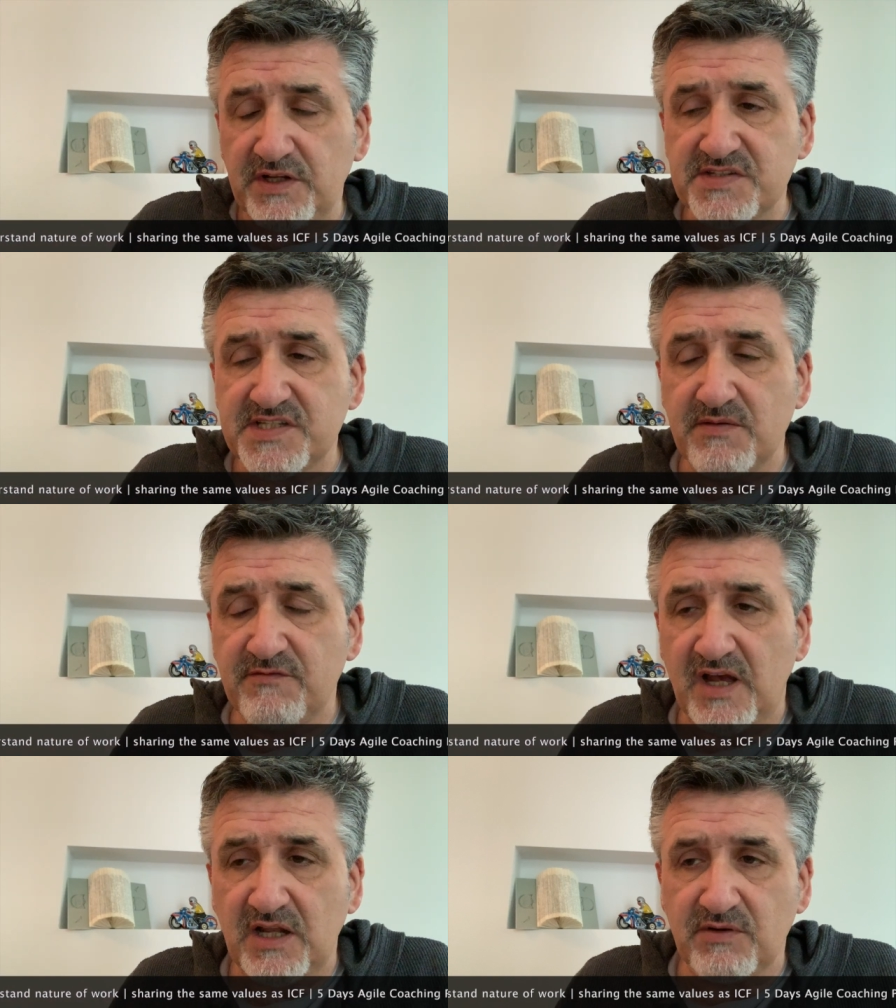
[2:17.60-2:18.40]
the same
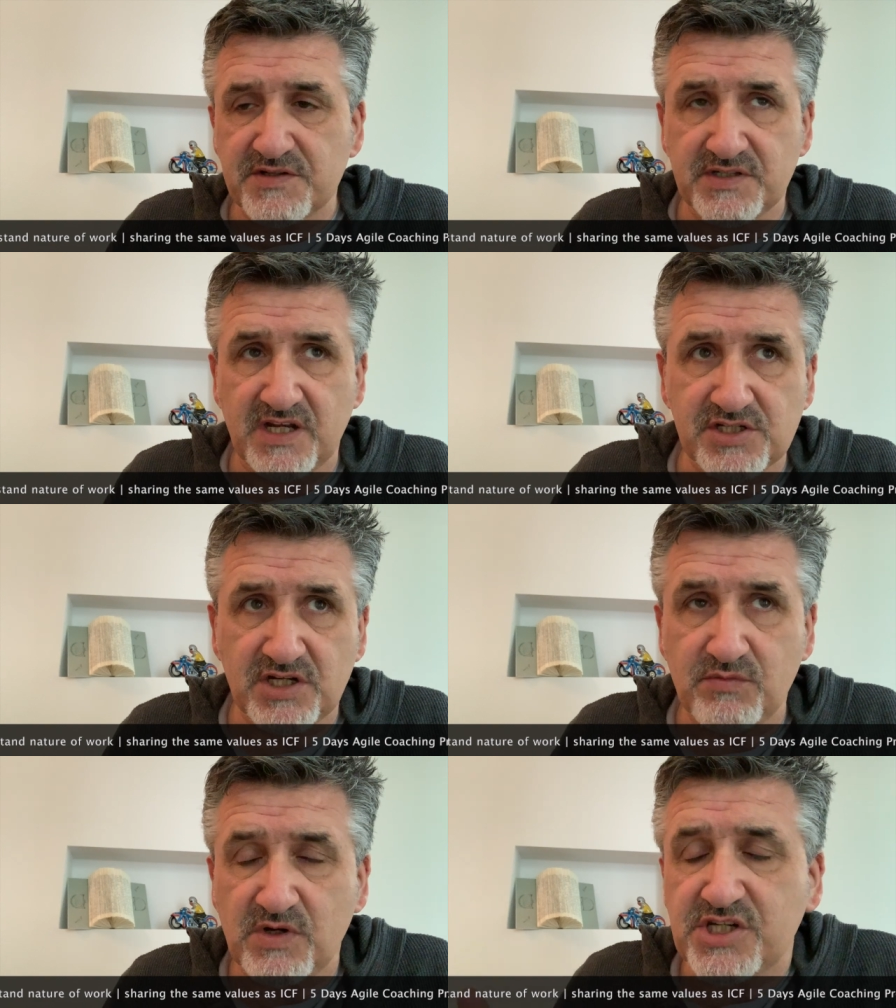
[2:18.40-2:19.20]
value as Najaka.
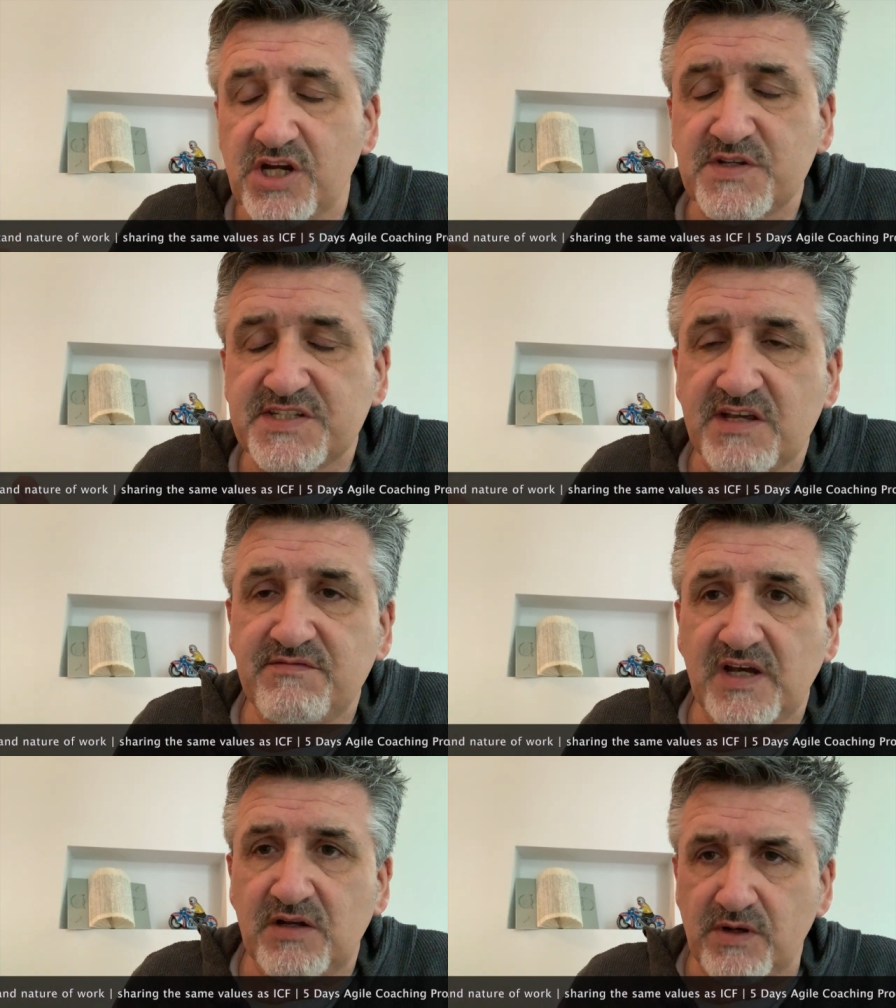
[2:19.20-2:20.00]
We are sharing the same
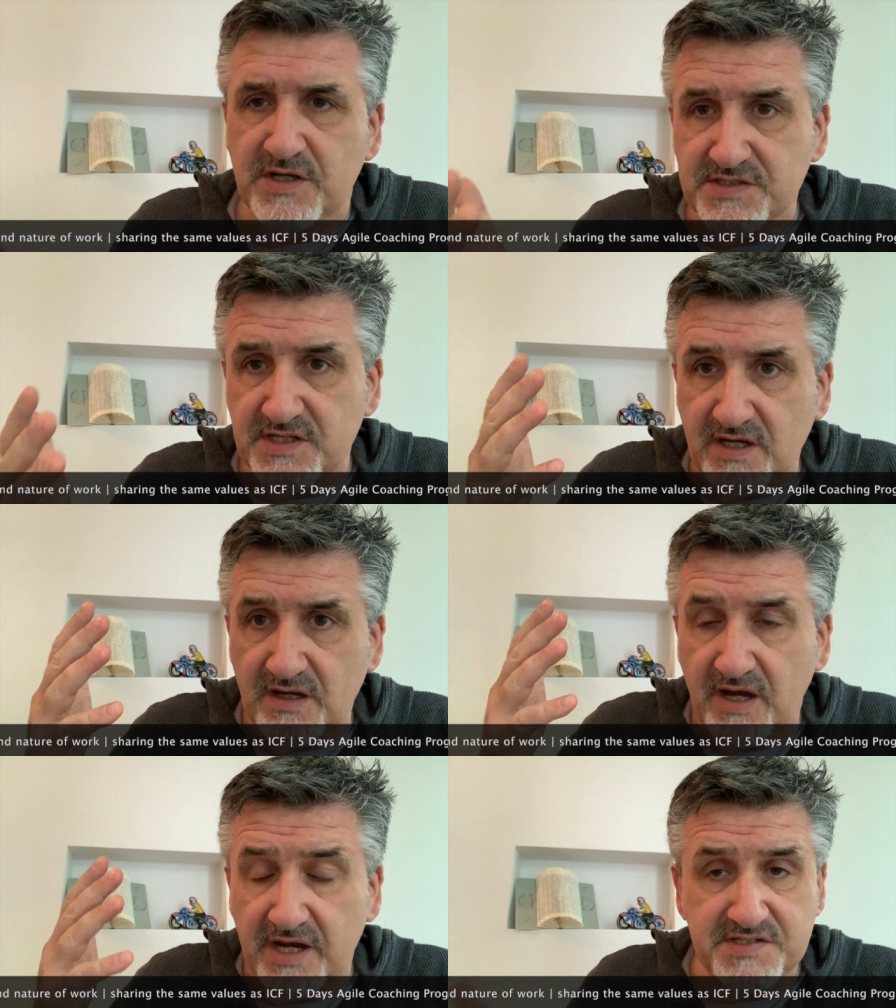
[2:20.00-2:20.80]
value as the
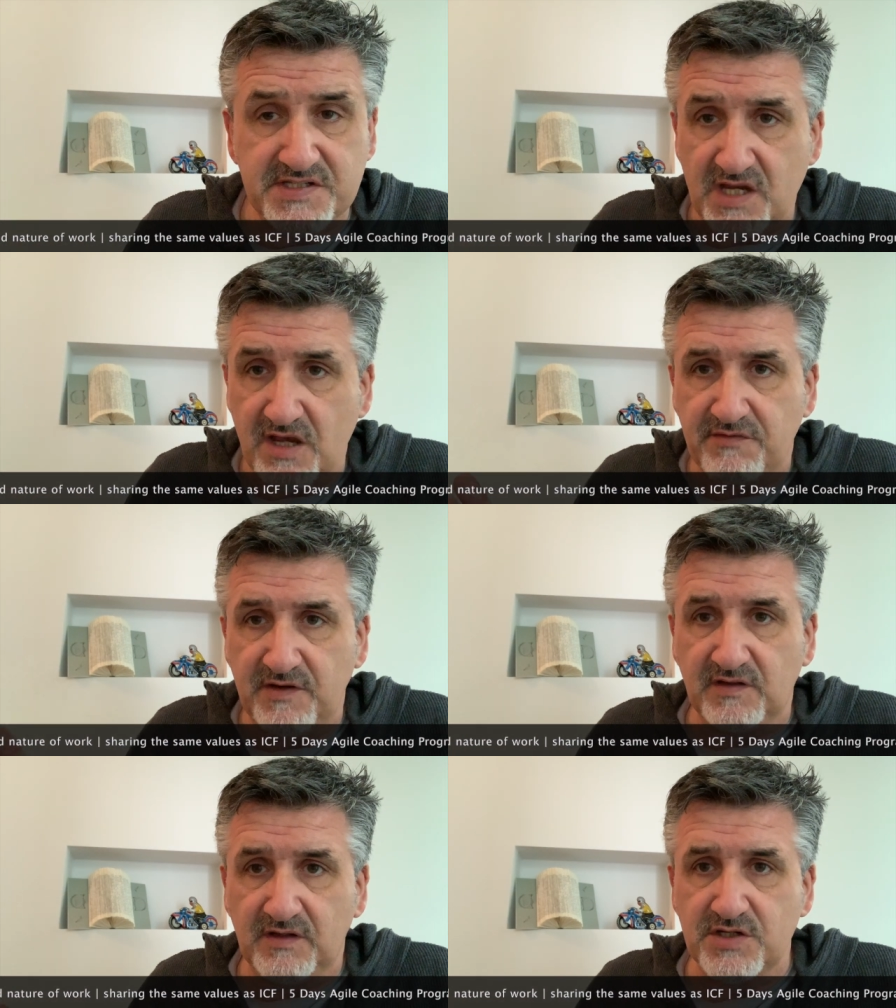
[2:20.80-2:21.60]
ICF,
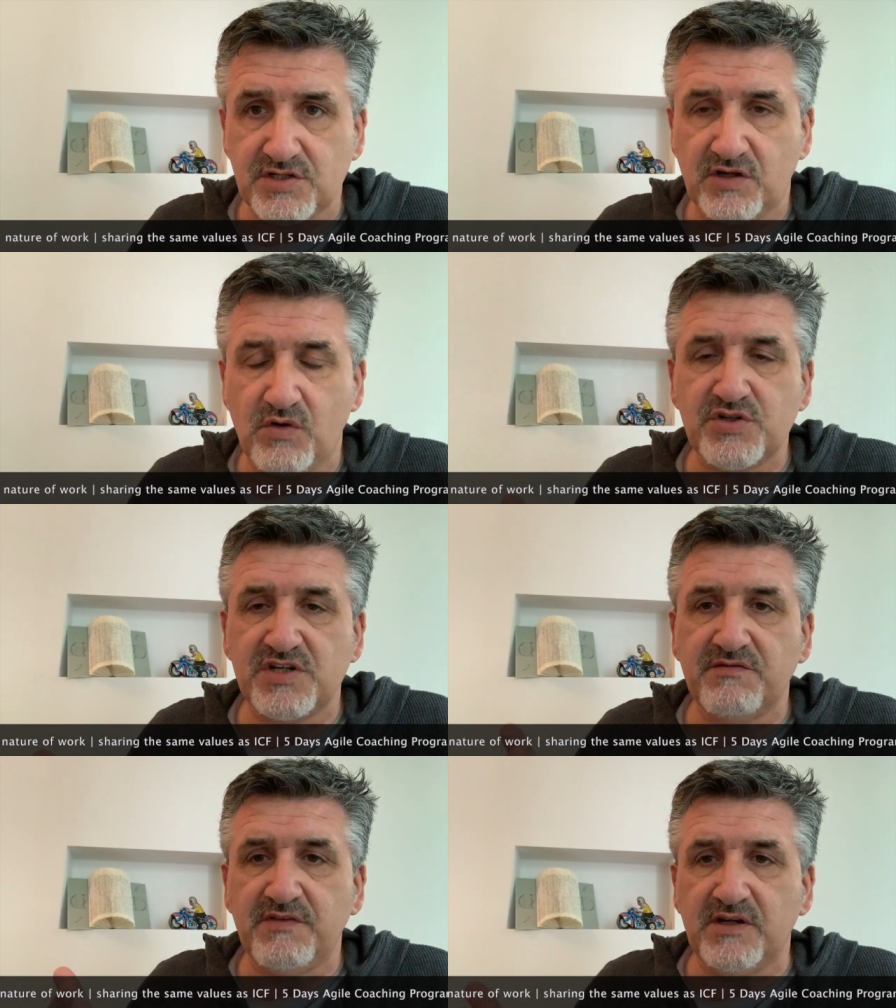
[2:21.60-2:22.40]
International
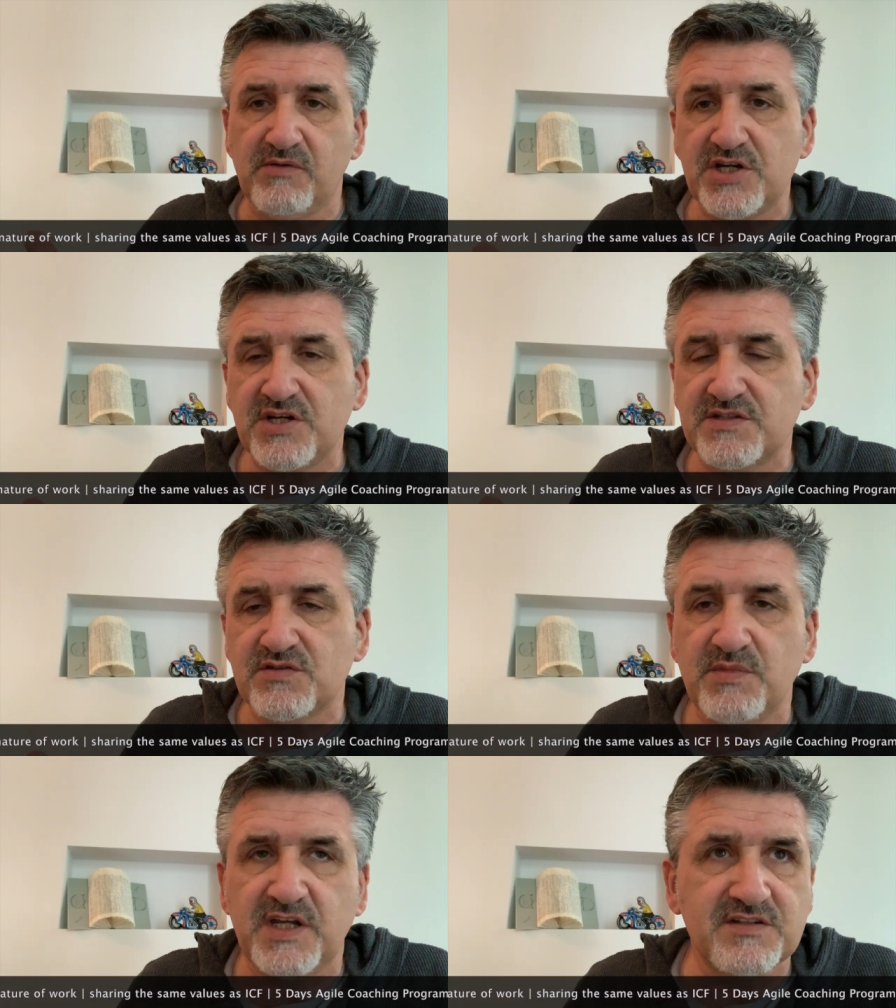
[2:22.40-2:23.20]
Coaching Federation. So
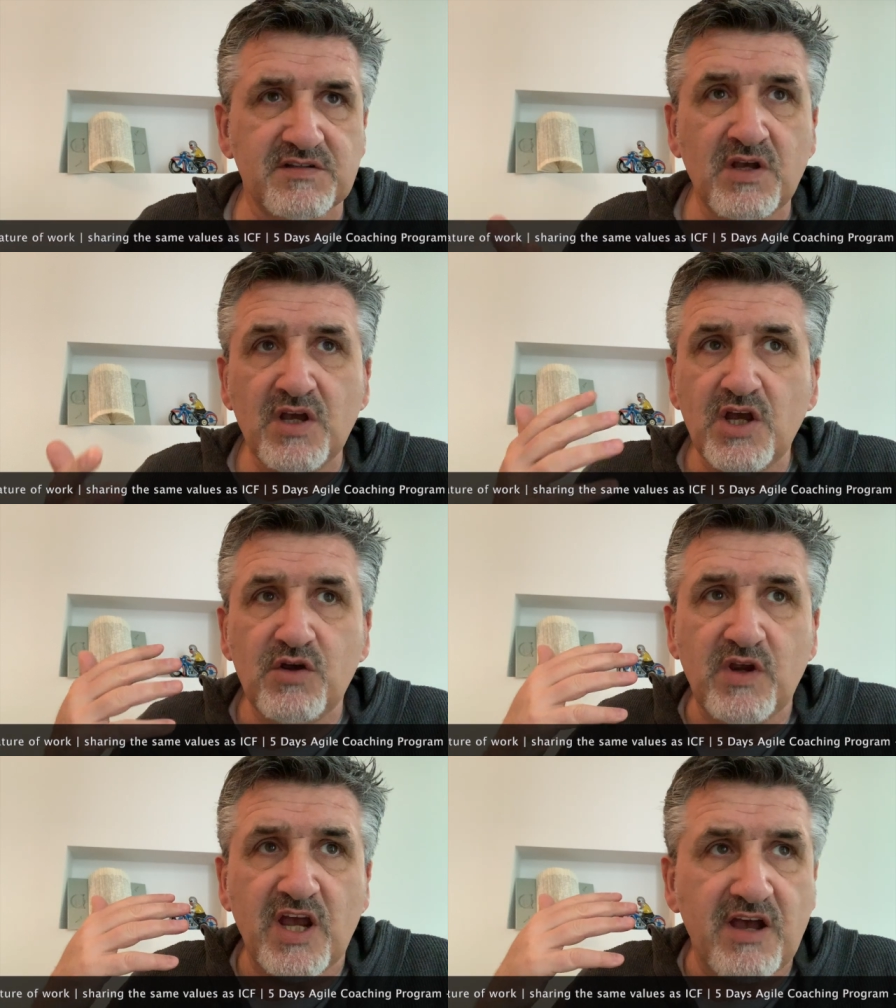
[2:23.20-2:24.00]
meaning
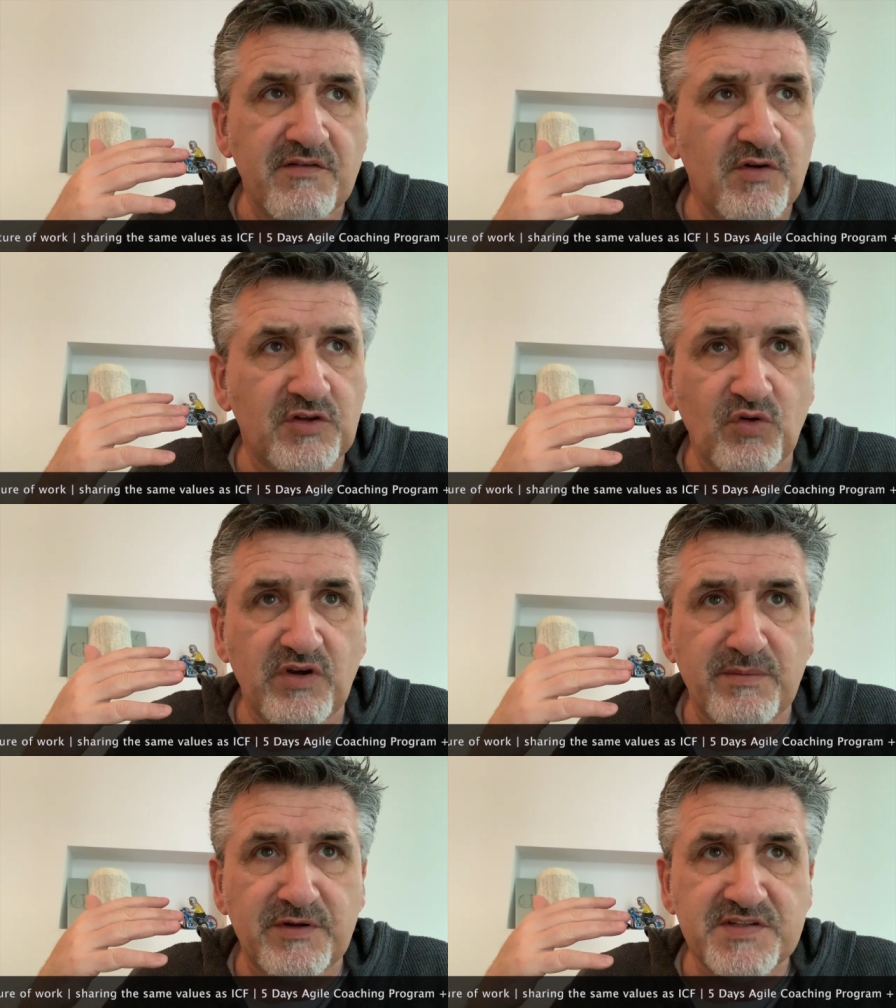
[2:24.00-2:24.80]
we have, we're
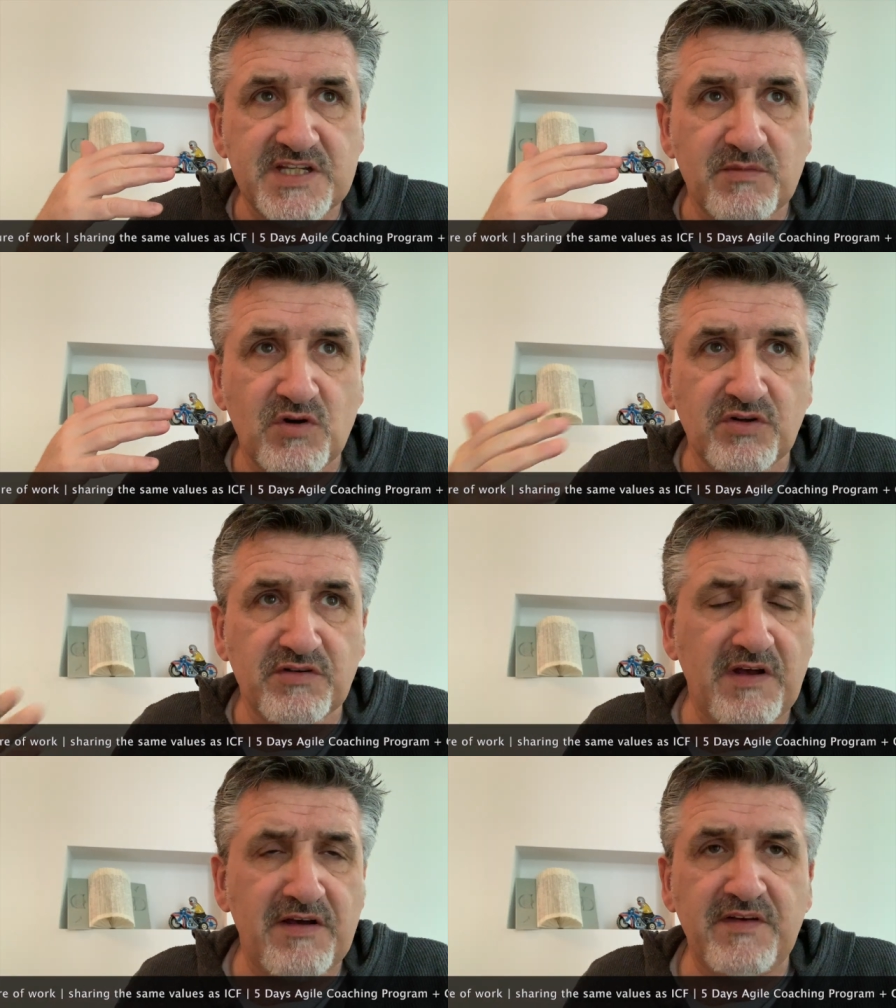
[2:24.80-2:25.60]
talking about the same code
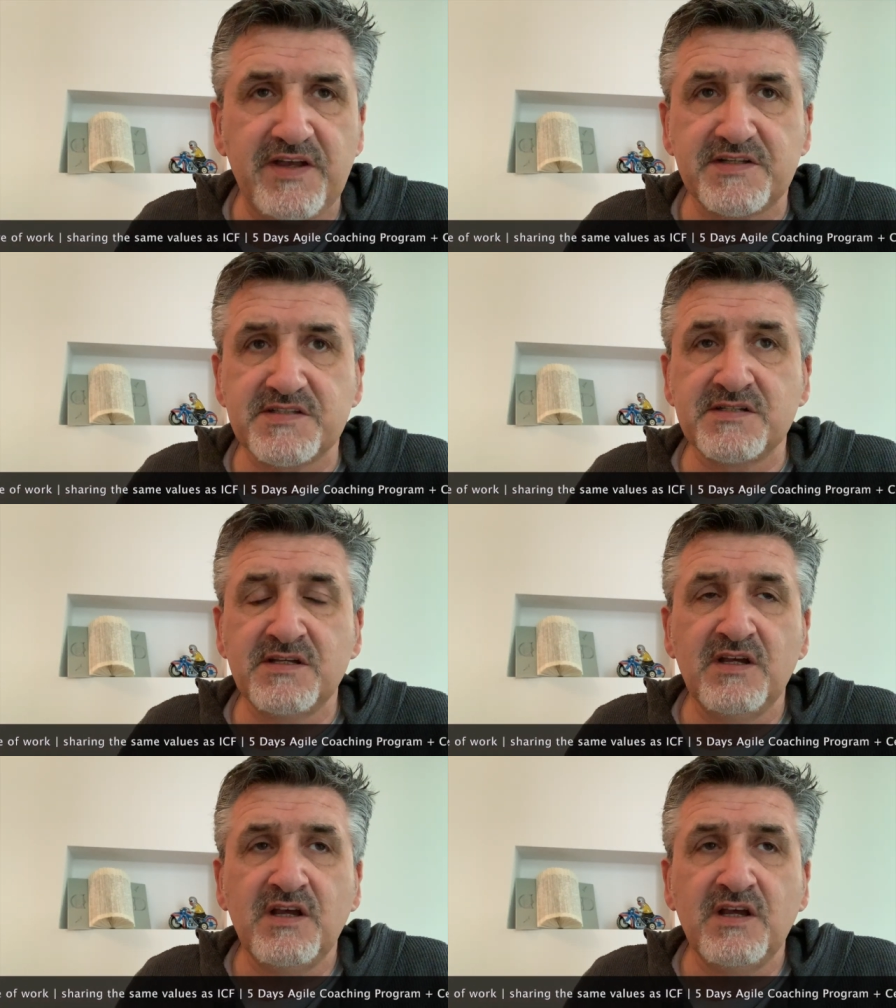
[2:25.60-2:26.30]
of ethics.